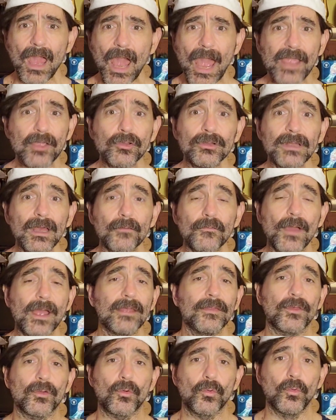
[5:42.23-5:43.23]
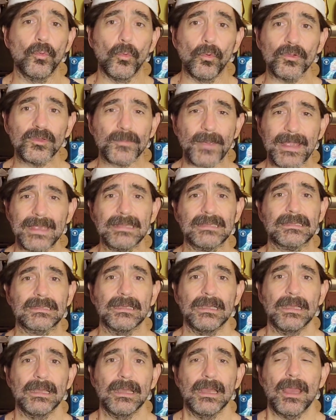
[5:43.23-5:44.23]
I could not find the cool space.
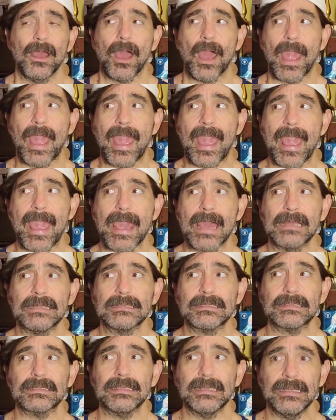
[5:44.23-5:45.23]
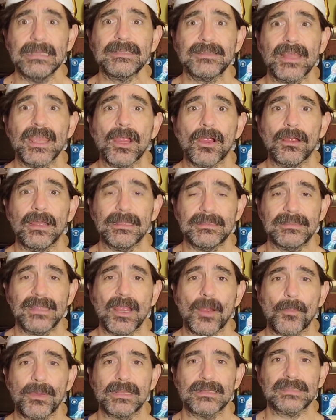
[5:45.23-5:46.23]
And it's
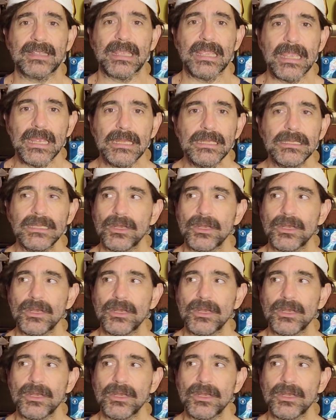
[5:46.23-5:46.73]
there, but it's like hidden